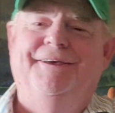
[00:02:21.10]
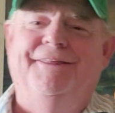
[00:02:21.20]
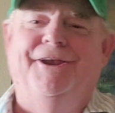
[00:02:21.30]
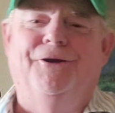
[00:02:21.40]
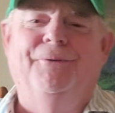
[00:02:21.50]

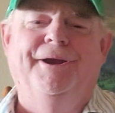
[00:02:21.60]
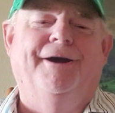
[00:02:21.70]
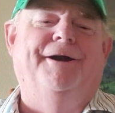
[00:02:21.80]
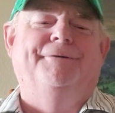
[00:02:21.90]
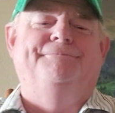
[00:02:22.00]
There we
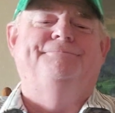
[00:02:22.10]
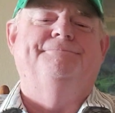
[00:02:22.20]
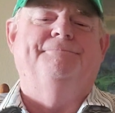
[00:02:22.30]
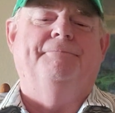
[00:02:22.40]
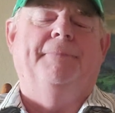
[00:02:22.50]
are.
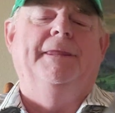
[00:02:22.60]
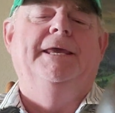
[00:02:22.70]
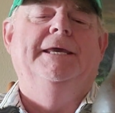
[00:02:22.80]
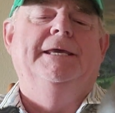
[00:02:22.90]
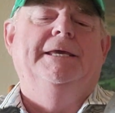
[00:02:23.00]

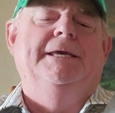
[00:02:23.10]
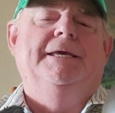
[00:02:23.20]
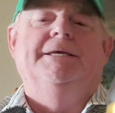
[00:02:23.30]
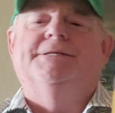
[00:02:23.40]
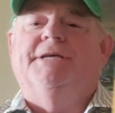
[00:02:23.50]

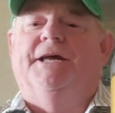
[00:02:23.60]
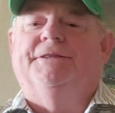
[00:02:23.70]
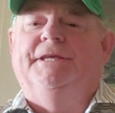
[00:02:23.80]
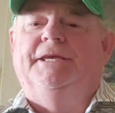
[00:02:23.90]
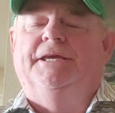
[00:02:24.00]
It's
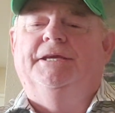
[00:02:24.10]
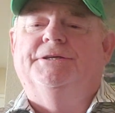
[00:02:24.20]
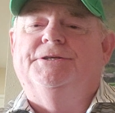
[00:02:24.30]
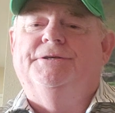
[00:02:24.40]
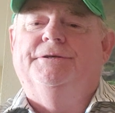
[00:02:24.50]
got the
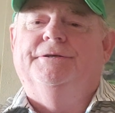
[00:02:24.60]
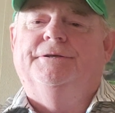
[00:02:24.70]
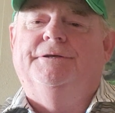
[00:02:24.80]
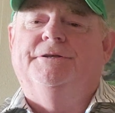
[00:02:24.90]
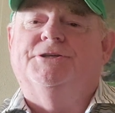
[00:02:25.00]

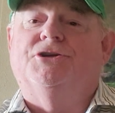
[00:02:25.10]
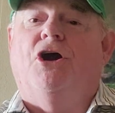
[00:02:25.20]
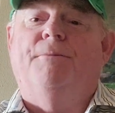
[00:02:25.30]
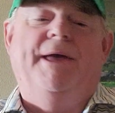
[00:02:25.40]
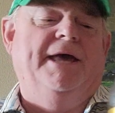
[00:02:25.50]

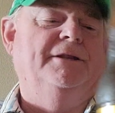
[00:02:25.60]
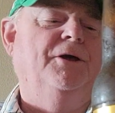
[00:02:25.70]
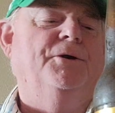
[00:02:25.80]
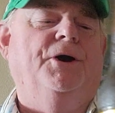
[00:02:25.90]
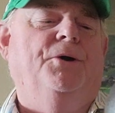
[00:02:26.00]
StarMan
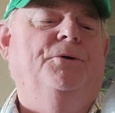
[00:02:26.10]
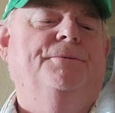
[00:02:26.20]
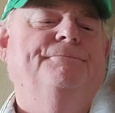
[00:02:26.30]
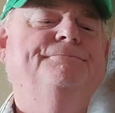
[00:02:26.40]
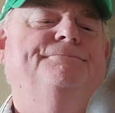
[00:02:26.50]
logo.
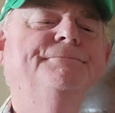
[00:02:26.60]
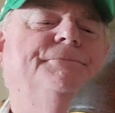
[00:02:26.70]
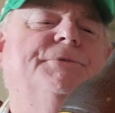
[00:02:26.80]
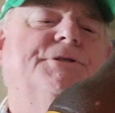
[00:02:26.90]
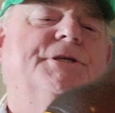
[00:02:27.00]

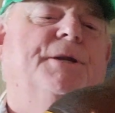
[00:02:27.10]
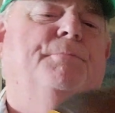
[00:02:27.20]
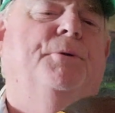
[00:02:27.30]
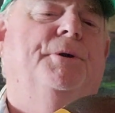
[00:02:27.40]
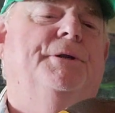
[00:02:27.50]
Just going to
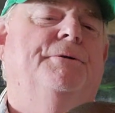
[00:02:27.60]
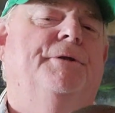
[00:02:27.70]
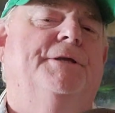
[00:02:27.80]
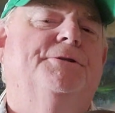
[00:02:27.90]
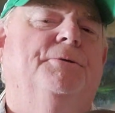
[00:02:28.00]
pour it into a
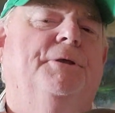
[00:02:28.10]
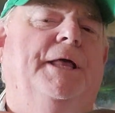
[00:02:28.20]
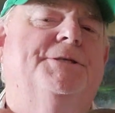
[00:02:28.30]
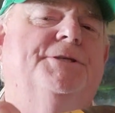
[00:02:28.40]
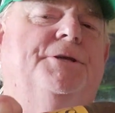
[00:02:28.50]
nice little
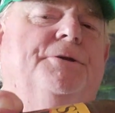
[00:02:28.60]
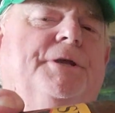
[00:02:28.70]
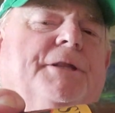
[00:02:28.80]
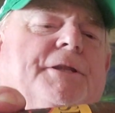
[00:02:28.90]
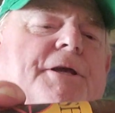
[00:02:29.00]
glass here,
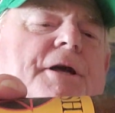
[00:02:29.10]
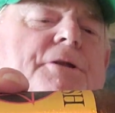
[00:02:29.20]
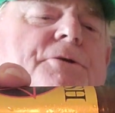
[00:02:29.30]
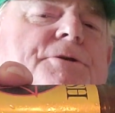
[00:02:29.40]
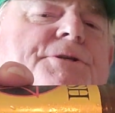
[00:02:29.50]
get the
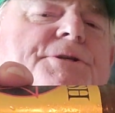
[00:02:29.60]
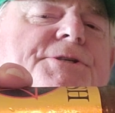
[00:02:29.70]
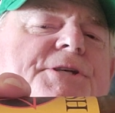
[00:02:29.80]
colors and